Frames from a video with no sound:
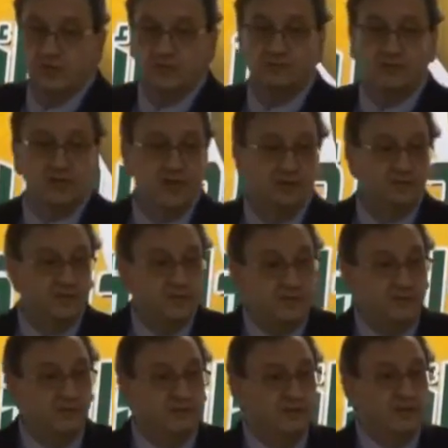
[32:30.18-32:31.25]
if they have
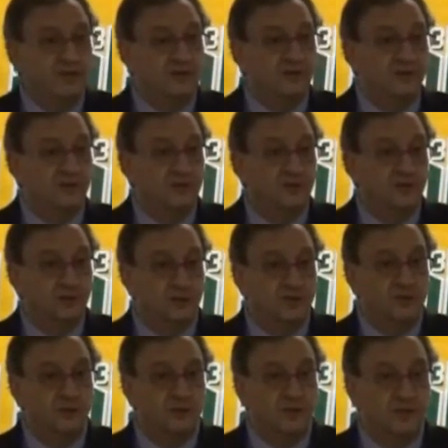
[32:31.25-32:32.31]
renal failure on
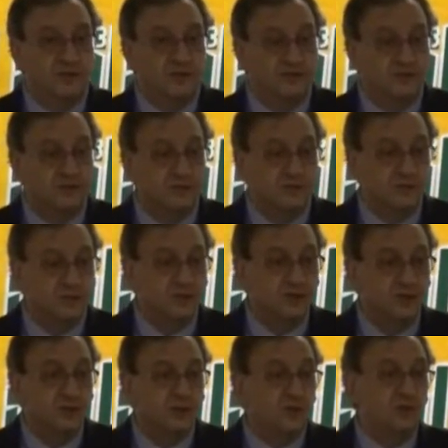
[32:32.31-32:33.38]
hemodialysis,
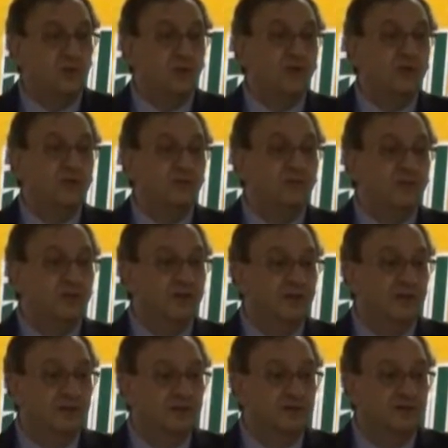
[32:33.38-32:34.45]
or if they
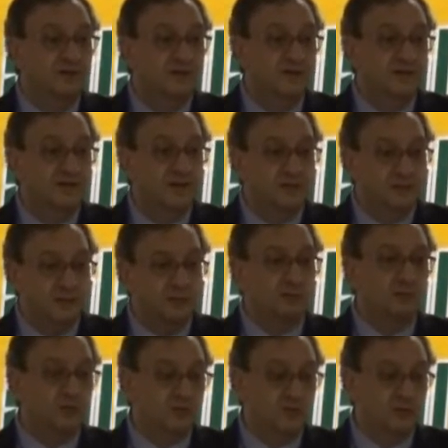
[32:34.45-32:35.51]
are
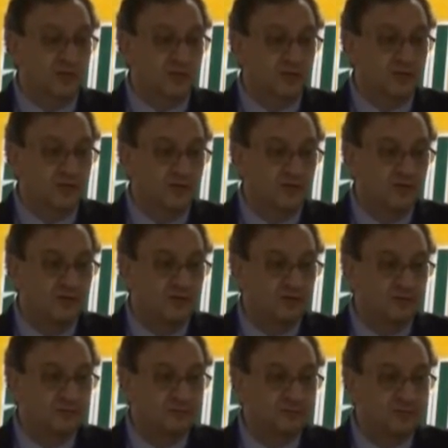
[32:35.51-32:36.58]
hepatotoxic,
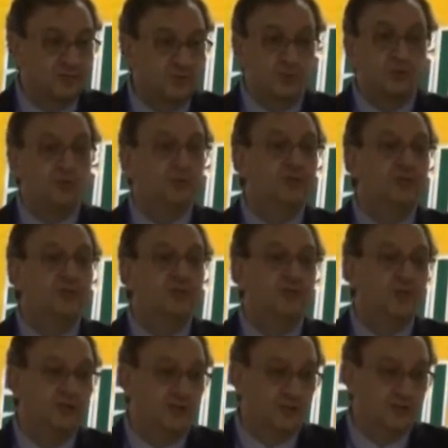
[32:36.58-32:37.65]
you don't need
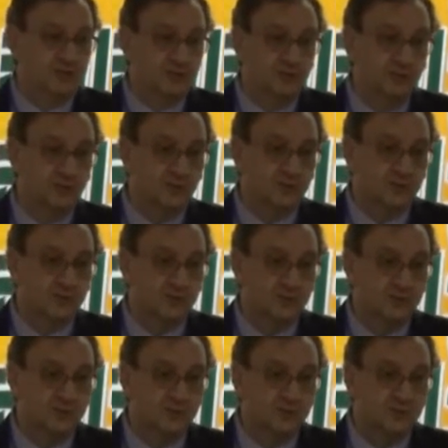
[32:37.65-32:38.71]
to adjust the
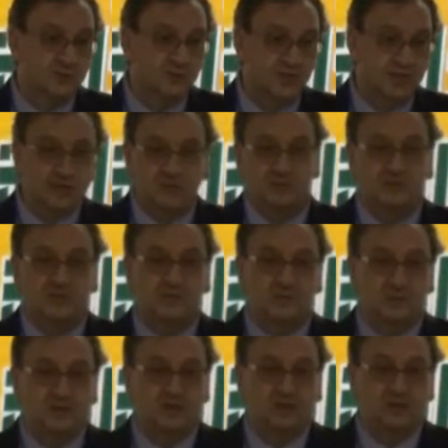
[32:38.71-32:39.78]
dose. And it makes
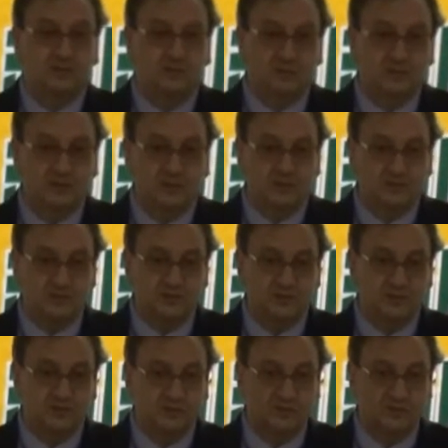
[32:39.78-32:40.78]
your life much easier.